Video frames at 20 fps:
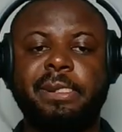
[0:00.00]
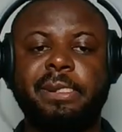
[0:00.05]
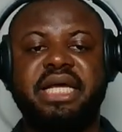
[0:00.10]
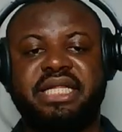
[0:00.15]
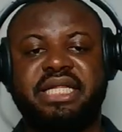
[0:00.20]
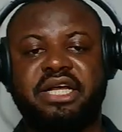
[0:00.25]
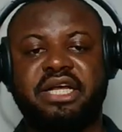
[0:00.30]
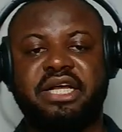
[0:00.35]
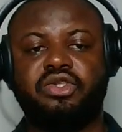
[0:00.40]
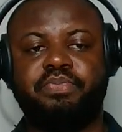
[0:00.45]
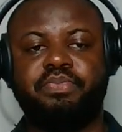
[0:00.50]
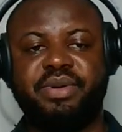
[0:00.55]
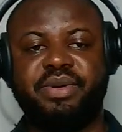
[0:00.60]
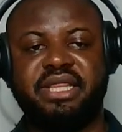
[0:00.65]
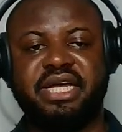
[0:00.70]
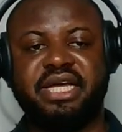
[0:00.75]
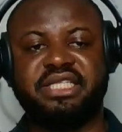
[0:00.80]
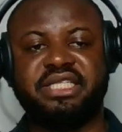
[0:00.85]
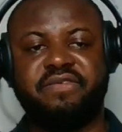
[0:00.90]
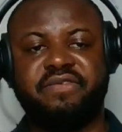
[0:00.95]

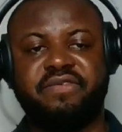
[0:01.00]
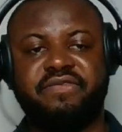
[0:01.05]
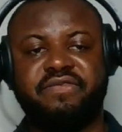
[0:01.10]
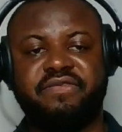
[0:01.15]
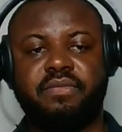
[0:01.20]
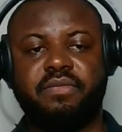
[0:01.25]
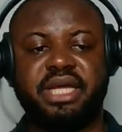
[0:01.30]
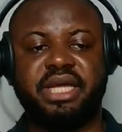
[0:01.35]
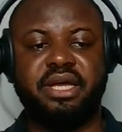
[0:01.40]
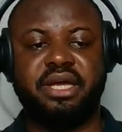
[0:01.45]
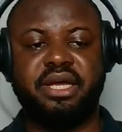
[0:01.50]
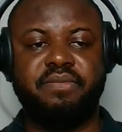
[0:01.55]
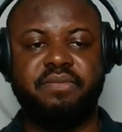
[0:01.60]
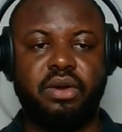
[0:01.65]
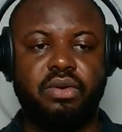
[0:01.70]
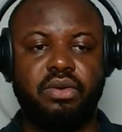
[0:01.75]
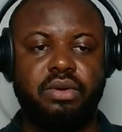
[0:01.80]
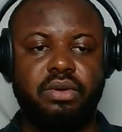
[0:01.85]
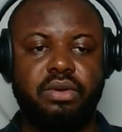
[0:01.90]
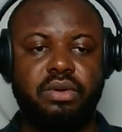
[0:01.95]
the
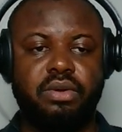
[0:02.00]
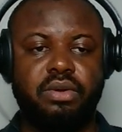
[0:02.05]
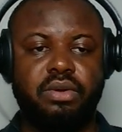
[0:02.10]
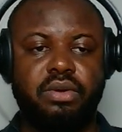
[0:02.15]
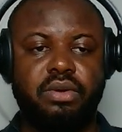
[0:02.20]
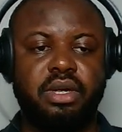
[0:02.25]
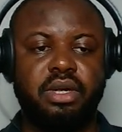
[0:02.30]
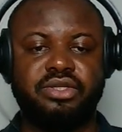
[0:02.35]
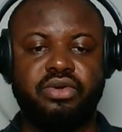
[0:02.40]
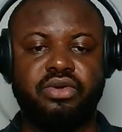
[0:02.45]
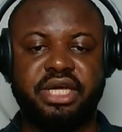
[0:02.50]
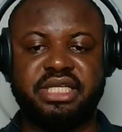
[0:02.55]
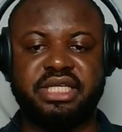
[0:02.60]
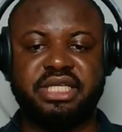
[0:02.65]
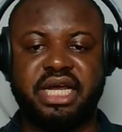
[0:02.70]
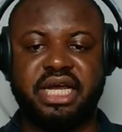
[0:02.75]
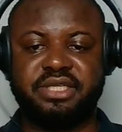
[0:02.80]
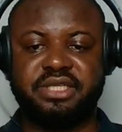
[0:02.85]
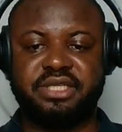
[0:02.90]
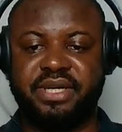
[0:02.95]
email, right? So it
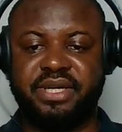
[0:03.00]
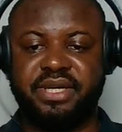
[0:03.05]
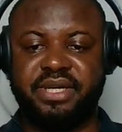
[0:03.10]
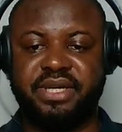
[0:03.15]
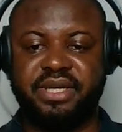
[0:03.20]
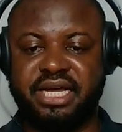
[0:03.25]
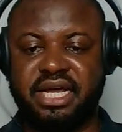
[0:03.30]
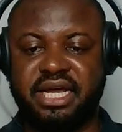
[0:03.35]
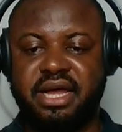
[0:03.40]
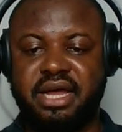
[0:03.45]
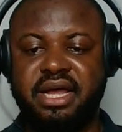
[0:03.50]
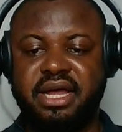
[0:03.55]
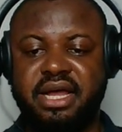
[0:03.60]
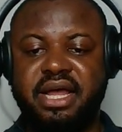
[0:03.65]
has picked a data.